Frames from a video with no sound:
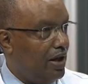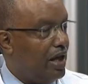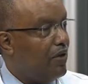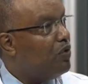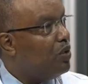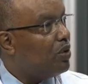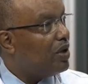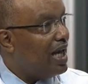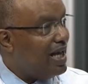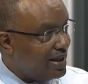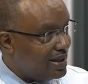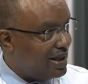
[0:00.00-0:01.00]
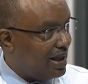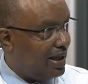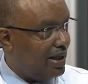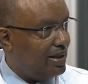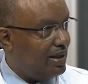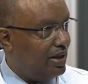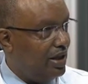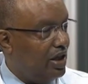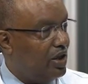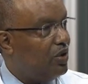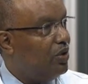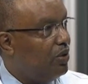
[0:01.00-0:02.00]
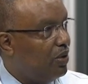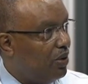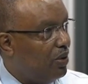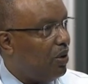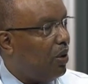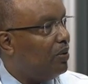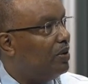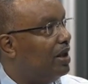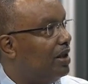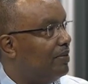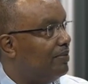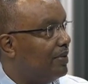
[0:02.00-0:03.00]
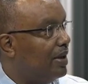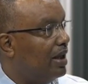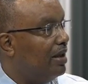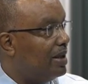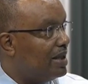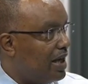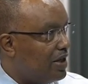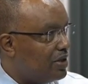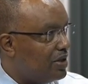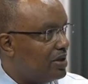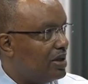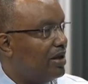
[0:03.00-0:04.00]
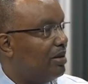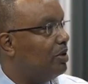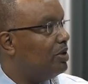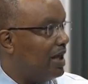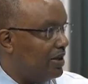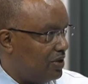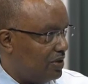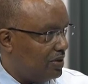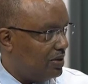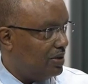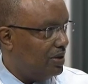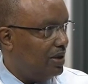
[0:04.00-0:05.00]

If you're inside, you know all the limitations and the potentials.